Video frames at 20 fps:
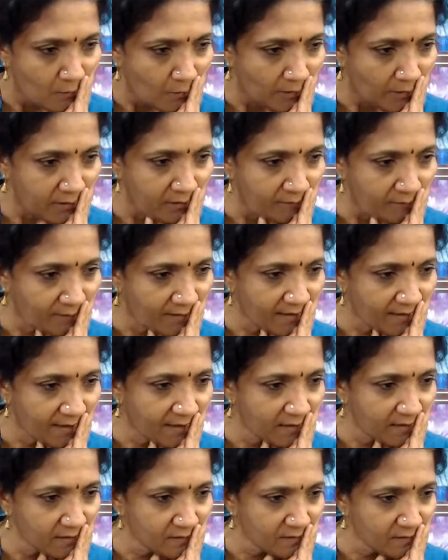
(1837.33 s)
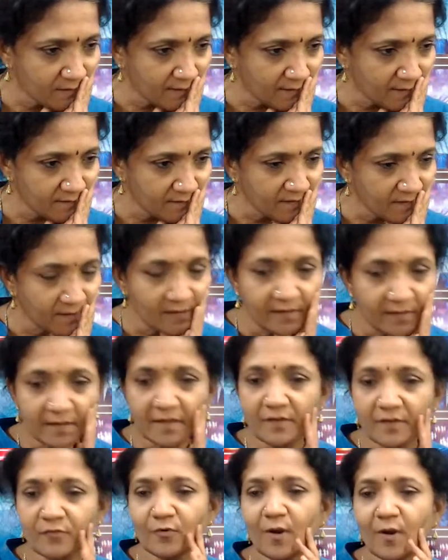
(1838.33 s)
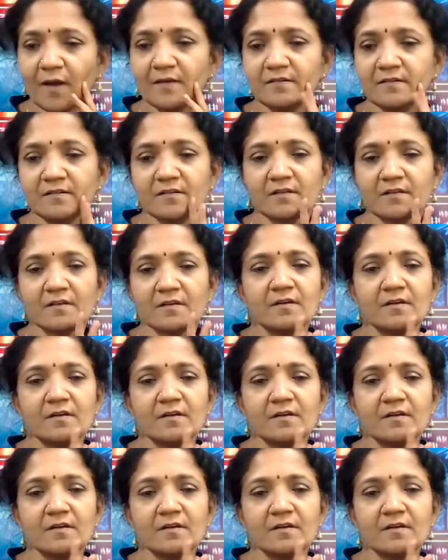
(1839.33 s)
Anyone else has anything to ask?